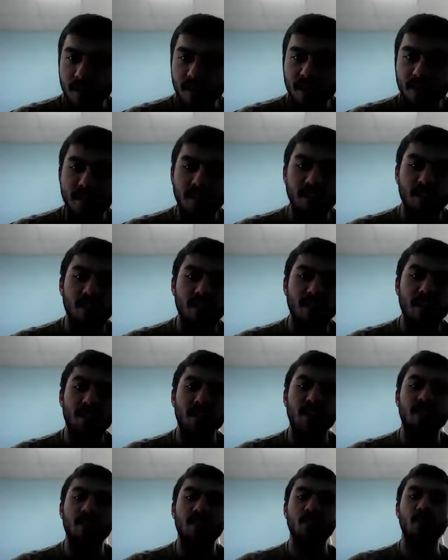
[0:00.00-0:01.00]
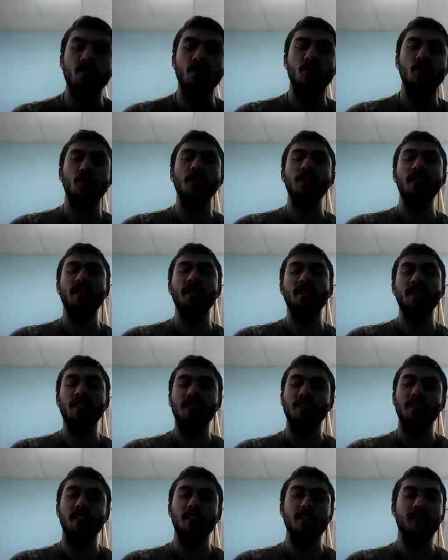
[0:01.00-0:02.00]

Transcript: sending YouTube links in the